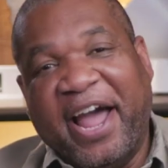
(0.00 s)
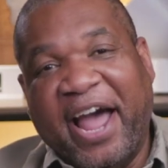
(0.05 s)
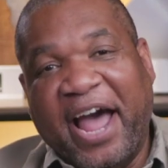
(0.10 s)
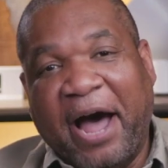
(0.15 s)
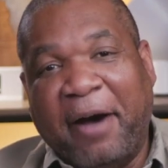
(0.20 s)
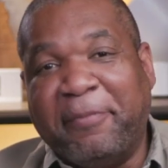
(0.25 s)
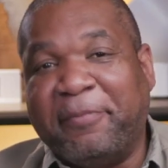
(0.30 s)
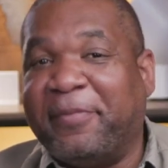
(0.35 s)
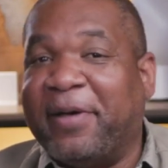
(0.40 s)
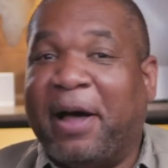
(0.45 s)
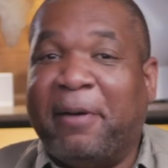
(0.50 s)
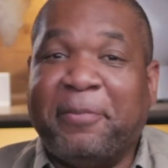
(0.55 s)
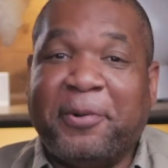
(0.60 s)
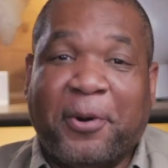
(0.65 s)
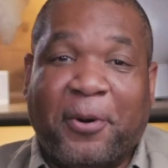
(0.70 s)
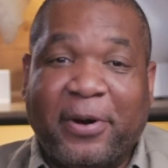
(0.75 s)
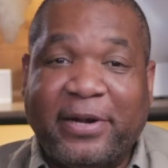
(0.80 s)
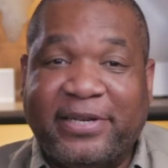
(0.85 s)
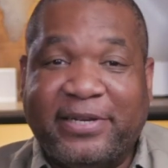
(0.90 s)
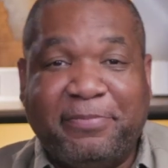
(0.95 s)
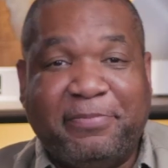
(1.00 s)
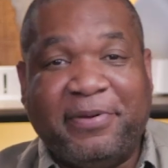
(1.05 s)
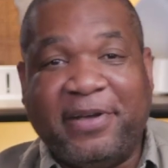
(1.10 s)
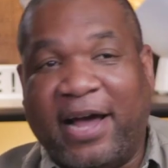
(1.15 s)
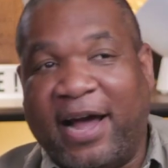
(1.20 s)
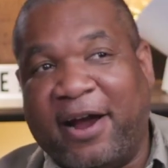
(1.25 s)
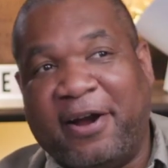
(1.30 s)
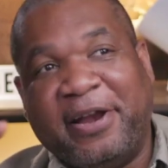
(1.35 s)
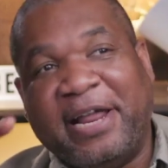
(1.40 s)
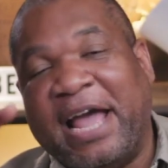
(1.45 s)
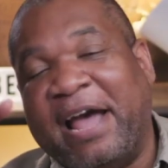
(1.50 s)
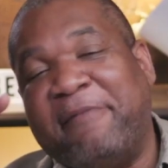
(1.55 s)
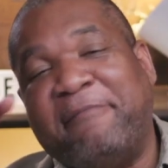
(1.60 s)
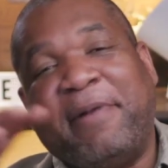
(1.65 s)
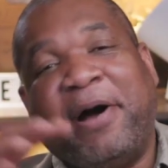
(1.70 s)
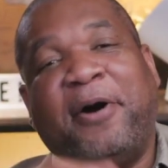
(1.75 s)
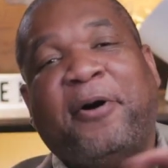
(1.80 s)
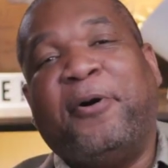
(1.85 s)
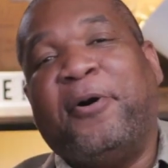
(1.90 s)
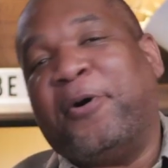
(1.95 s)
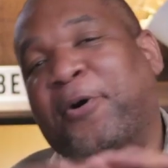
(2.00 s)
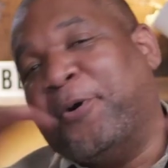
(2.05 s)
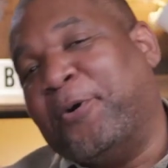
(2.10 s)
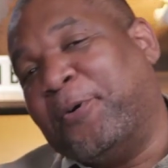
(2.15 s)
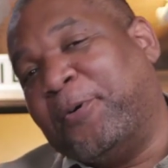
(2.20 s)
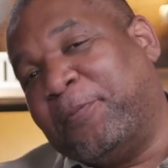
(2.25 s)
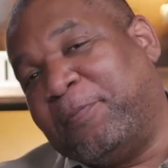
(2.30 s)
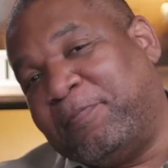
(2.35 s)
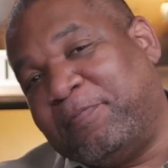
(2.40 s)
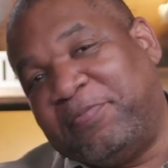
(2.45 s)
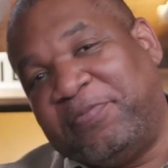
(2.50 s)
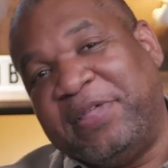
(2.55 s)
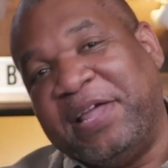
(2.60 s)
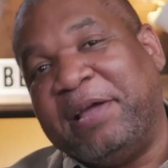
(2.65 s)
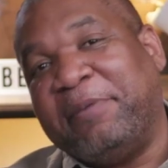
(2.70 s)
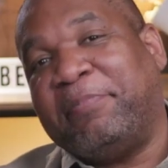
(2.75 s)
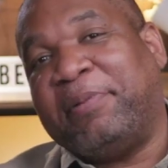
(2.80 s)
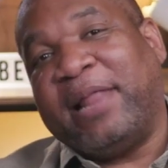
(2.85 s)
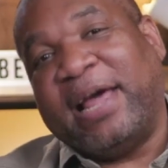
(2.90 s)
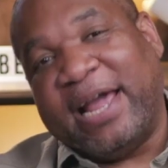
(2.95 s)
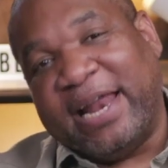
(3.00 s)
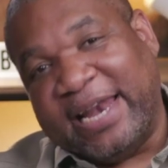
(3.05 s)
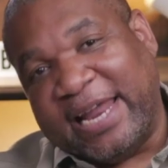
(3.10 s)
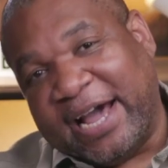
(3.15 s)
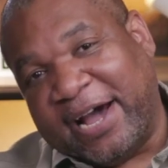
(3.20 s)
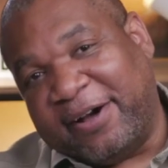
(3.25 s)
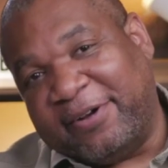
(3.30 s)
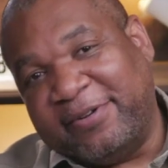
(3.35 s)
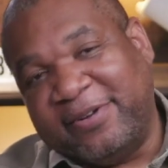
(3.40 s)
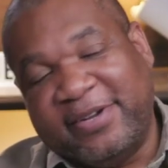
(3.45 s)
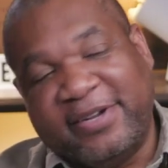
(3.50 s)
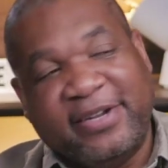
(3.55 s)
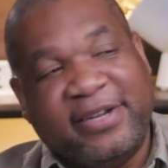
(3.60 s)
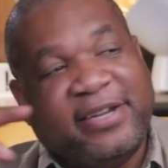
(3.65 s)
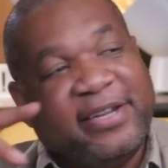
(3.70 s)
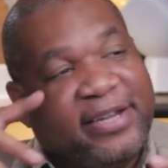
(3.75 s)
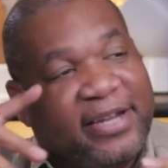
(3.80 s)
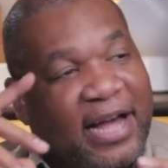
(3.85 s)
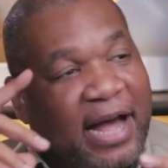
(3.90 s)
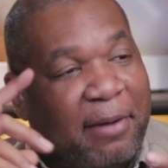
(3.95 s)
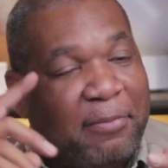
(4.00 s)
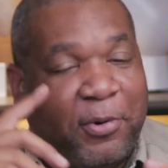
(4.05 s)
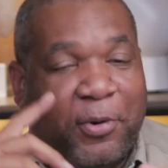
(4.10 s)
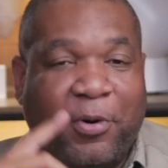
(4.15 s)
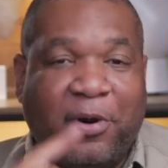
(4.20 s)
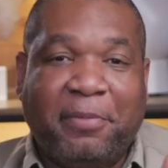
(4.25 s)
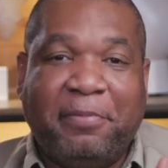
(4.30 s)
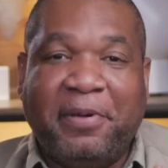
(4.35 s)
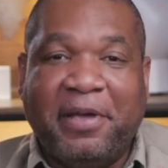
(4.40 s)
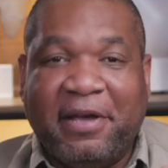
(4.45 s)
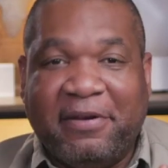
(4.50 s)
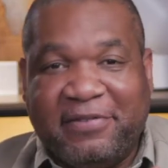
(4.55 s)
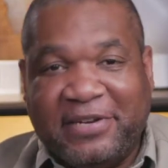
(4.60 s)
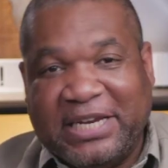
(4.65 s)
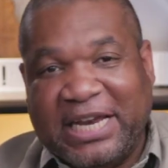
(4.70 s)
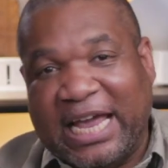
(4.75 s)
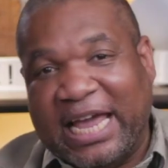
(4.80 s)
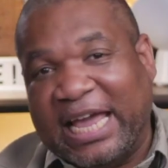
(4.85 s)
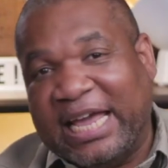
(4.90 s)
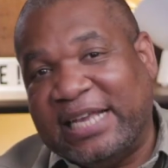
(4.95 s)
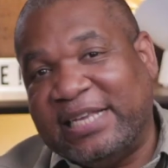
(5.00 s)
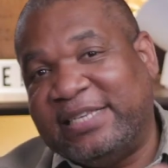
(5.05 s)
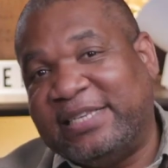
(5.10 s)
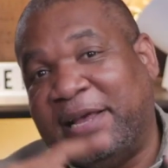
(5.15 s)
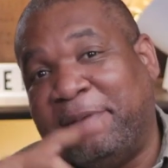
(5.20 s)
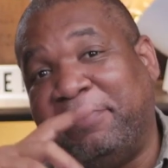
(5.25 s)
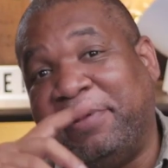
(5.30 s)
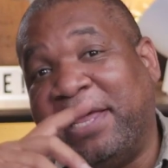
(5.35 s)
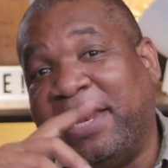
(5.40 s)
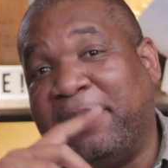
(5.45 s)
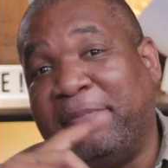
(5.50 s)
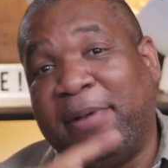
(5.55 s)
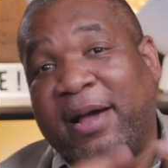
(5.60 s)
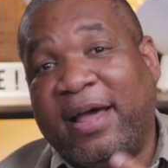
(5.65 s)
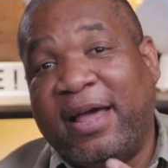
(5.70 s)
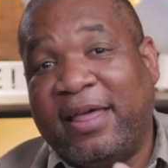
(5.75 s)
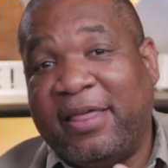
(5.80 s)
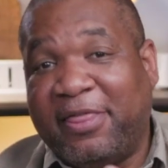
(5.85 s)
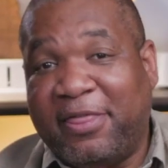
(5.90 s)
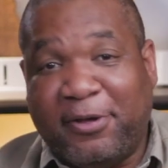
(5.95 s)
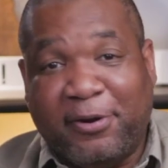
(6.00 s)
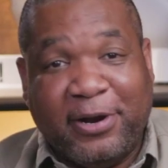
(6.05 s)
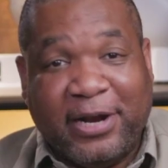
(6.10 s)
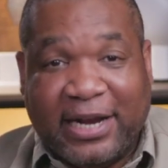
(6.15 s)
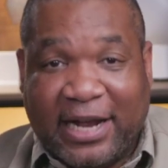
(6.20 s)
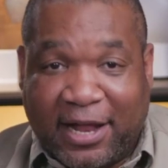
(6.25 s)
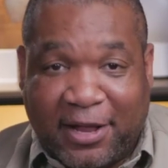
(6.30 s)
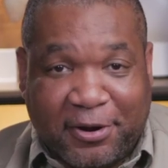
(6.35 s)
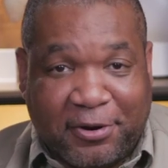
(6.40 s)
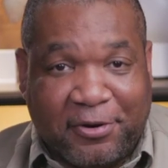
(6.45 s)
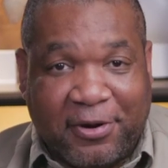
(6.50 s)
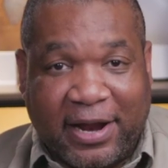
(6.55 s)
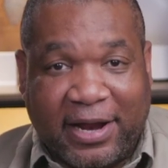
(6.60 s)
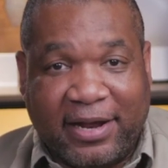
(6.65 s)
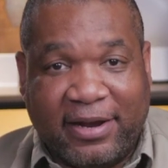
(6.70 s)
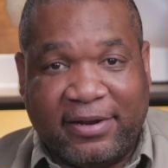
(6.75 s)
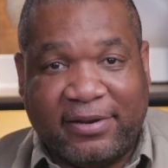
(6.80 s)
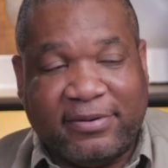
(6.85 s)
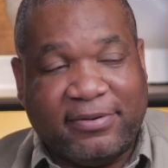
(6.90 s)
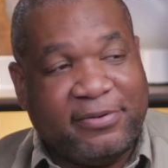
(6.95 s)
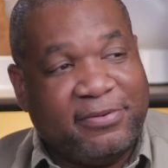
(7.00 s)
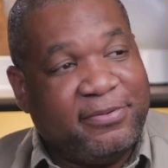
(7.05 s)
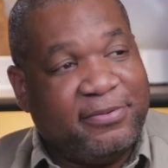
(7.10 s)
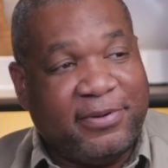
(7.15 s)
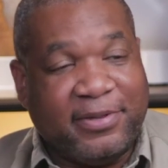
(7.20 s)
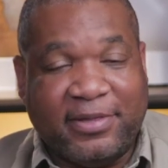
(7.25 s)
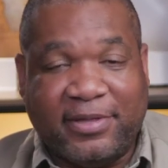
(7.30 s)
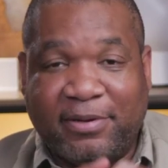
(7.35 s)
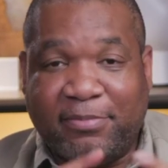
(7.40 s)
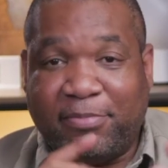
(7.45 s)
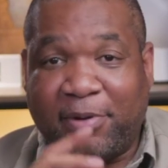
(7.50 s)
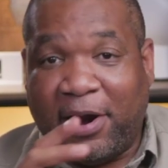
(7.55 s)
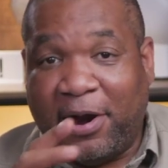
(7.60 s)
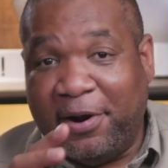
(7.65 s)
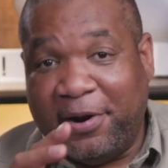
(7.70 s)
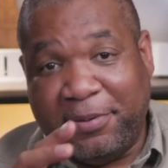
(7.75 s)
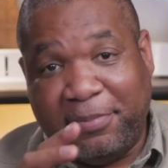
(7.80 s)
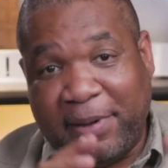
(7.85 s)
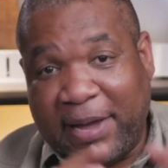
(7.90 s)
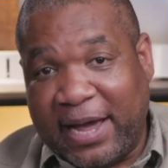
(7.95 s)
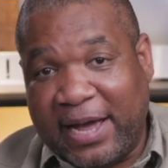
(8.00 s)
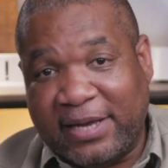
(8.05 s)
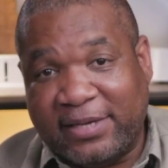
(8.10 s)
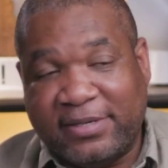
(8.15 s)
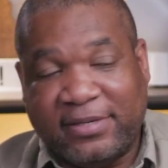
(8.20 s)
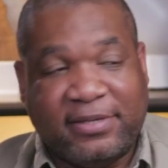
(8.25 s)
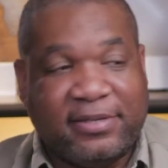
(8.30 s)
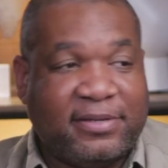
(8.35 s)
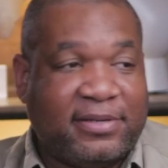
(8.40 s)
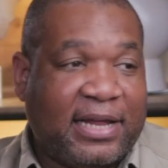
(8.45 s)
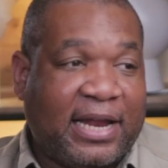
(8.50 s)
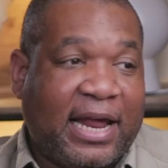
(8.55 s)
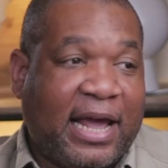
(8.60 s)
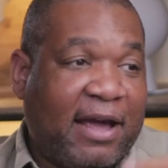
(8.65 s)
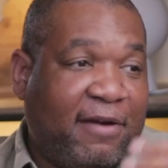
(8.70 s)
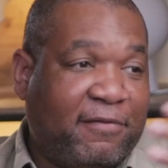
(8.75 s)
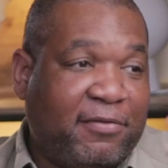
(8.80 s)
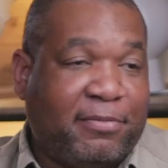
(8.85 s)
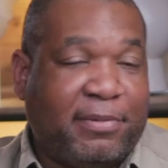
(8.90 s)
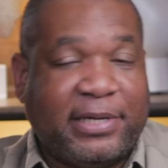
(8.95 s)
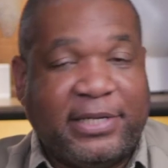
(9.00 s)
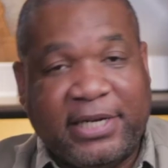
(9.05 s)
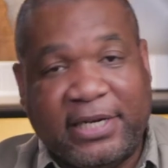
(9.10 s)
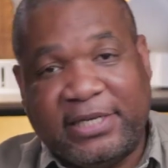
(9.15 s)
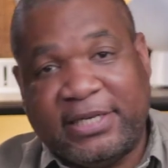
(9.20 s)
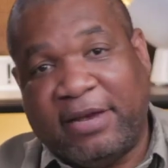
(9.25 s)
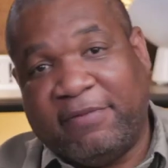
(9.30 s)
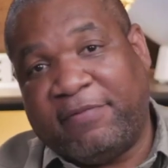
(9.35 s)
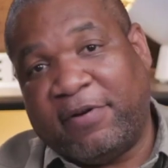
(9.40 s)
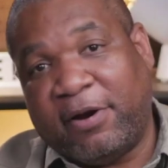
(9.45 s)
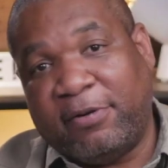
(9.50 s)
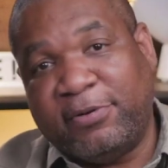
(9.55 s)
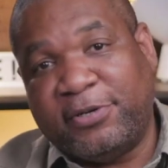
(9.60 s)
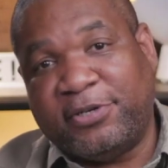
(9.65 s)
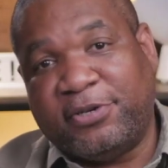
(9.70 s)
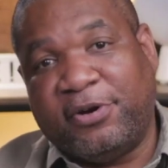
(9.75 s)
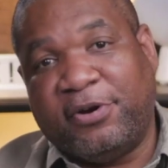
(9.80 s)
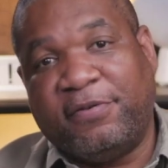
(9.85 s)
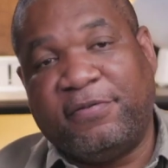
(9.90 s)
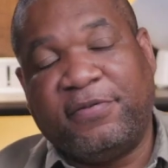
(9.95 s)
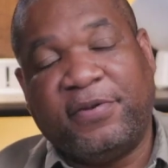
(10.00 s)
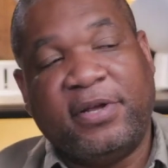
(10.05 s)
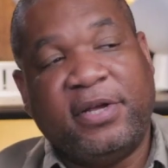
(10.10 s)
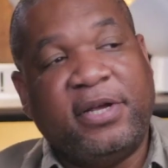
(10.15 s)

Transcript: I already have my whole thing planned out. I'm going to PF Chang's. I'm getting my $30 credit with the priority pass that I have with my Chase Sapphire Reserve.